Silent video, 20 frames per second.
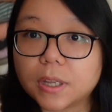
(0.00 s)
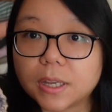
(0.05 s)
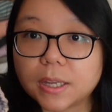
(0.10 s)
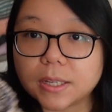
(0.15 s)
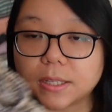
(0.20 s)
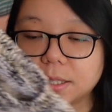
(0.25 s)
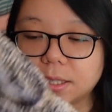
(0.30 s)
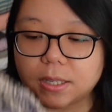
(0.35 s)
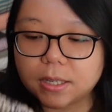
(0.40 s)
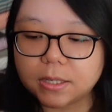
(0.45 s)

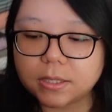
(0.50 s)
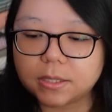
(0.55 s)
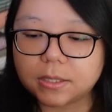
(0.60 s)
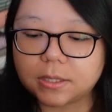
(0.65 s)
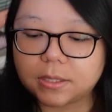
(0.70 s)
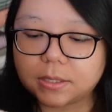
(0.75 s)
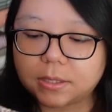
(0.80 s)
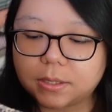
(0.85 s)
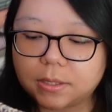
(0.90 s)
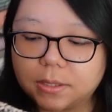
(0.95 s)
in
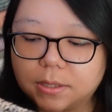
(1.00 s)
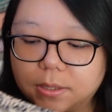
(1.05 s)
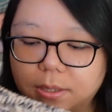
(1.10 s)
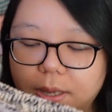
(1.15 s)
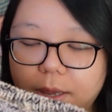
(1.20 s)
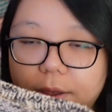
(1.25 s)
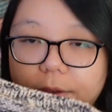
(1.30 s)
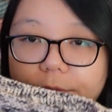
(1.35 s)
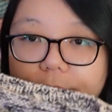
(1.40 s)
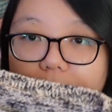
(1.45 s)
this
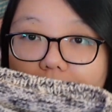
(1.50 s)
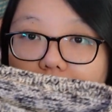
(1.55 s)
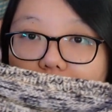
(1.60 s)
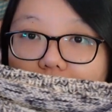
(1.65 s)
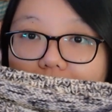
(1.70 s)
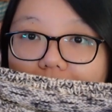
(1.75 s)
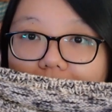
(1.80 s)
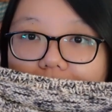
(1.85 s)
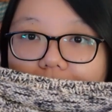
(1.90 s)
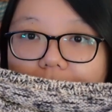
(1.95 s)

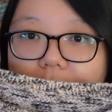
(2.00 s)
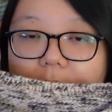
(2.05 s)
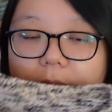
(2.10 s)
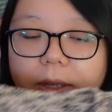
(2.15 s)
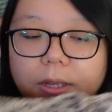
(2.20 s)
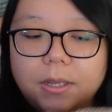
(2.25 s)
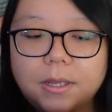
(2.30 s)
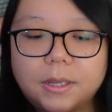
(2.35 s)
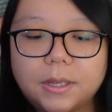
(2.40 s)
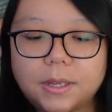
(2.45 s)
fabric.
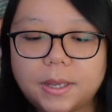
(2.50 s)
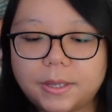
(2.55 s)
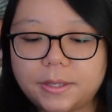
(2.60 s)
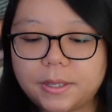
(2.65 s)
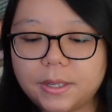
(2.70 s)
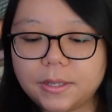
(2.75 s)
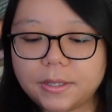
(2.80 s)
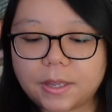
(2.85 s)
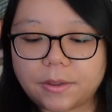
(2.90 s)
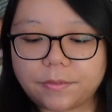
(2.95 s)
I think